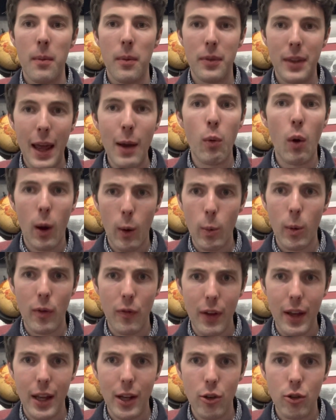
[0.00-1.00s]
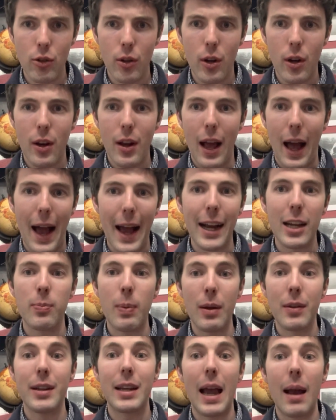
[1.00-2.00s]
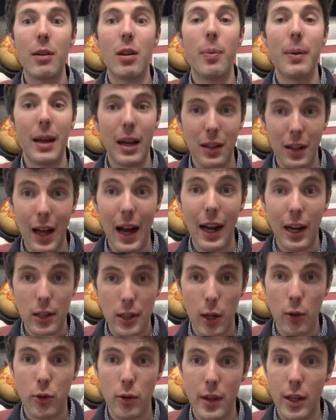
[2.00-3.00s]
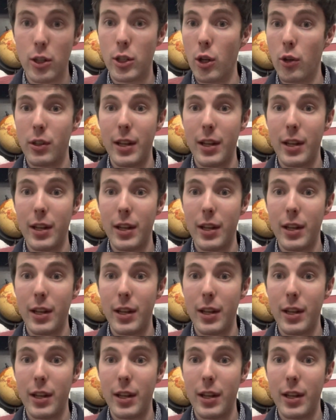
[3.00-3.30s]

They want revenge. I expect the game to be a lot closer this year.